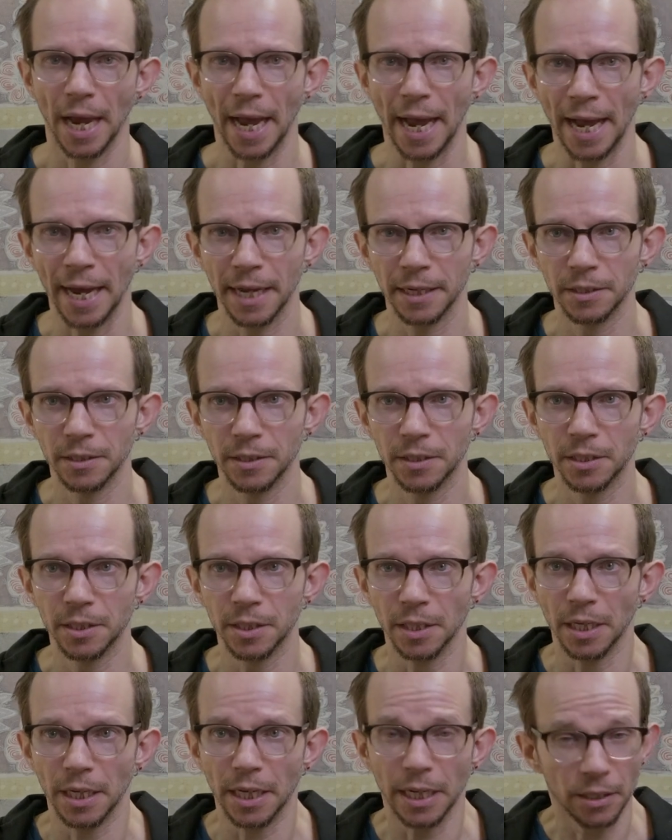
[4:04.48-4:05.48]

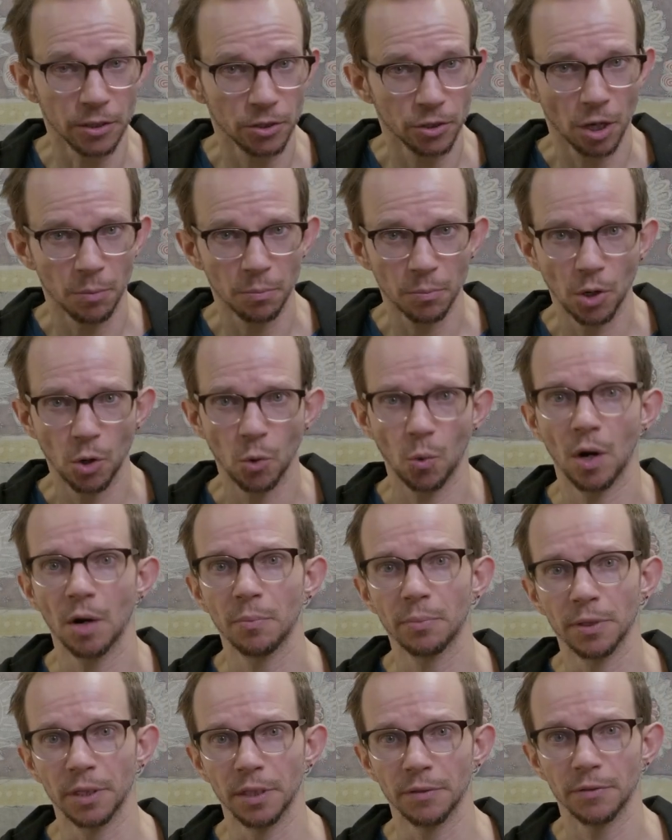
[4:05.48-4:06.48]
And in some
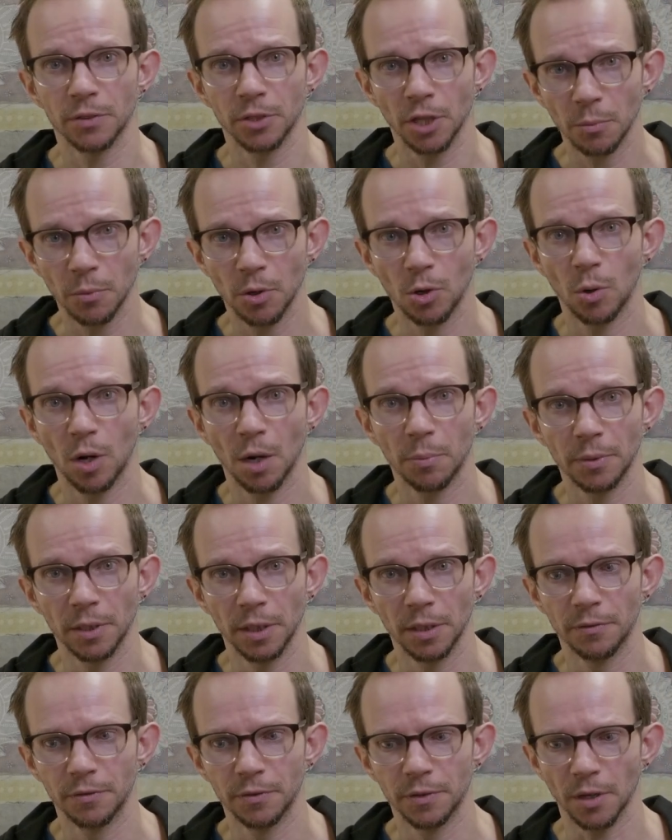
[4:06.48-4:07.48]

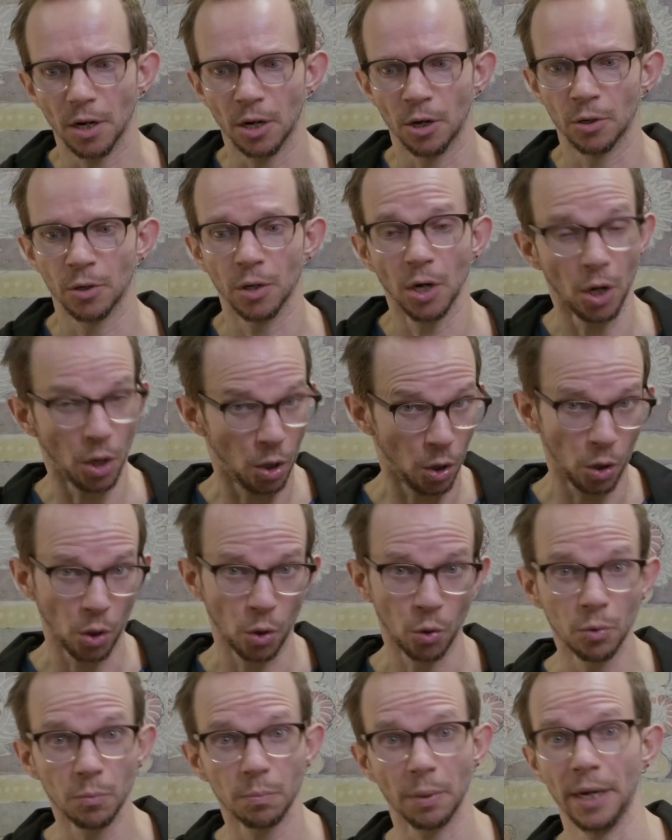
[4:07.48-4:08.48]
cooperatives are
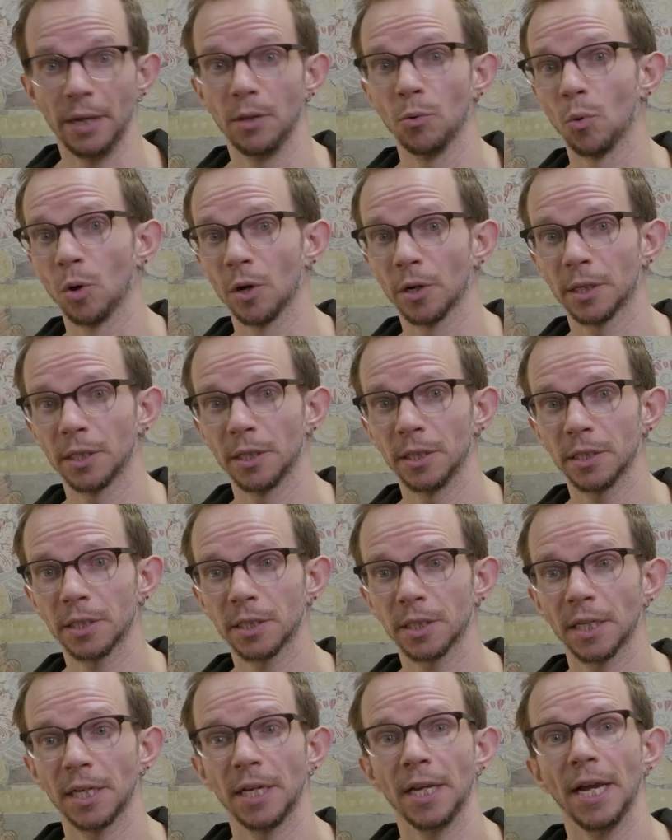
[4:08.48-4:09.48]
owned by the workers